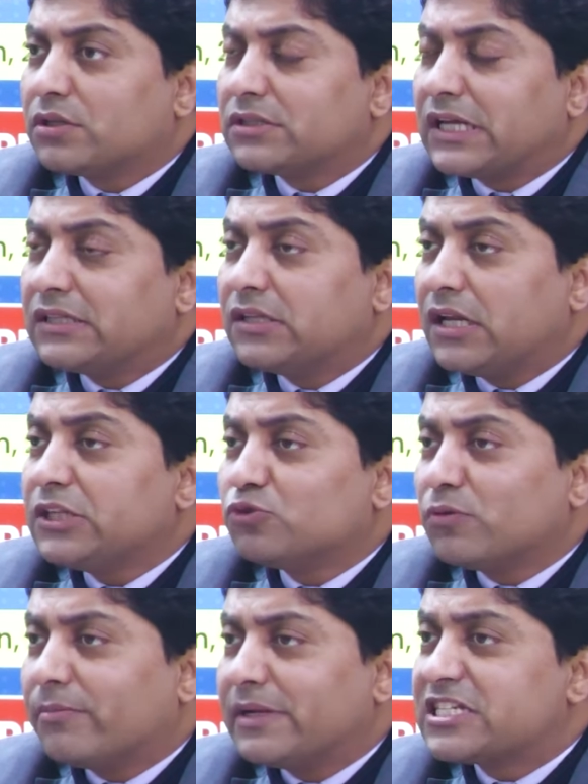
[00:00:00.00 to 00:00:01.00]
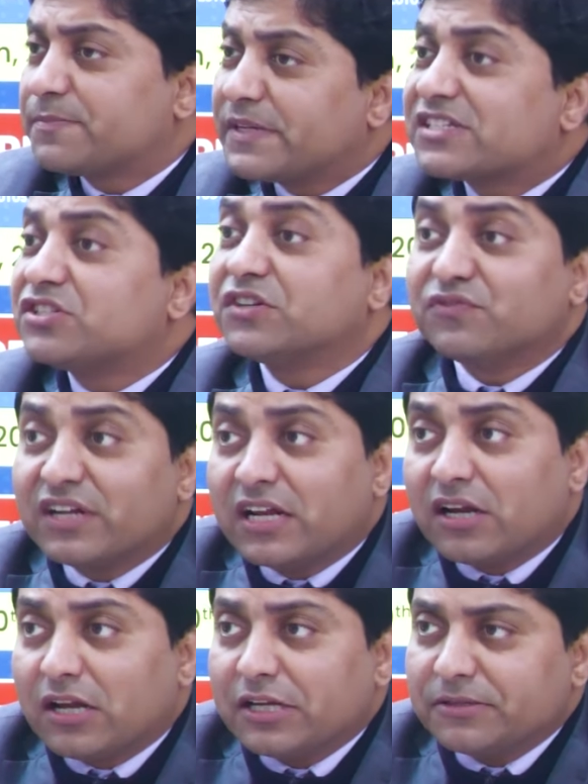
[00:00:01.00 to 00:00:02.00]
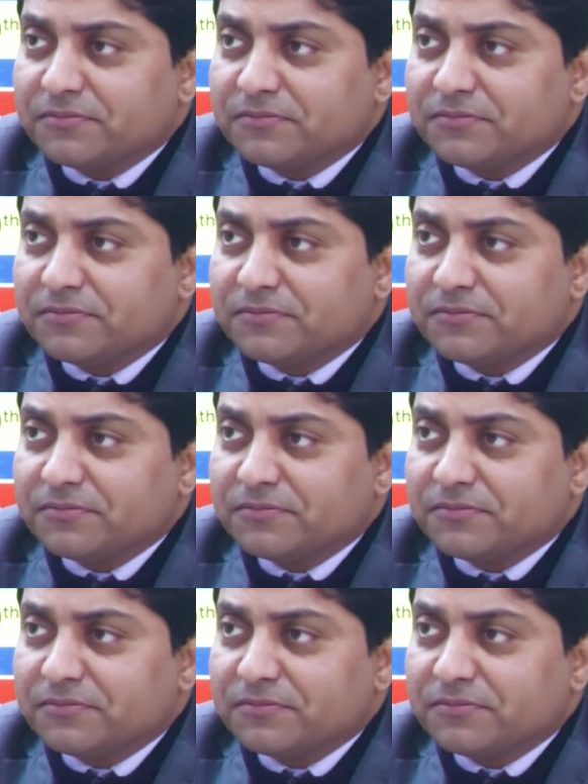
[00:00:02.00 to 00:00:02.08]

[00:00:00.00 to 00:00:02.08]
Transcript: that Dalit woman speaks differently.